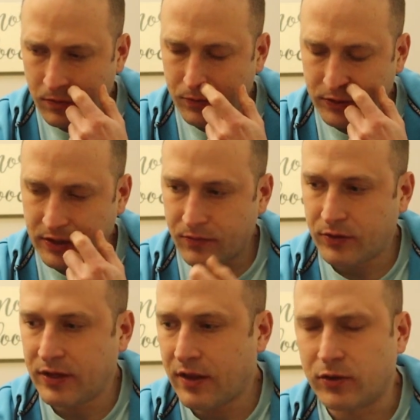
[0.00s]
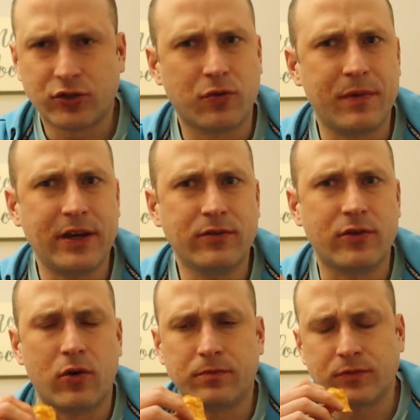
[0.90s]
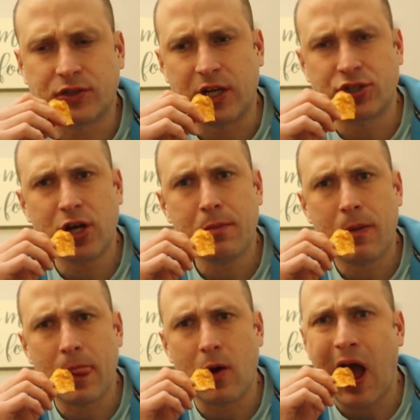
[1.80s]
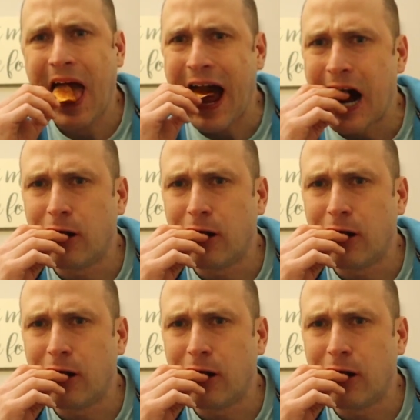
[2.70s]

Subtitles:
What was that? What was the other one? Tomato? No. Ketchup? No. I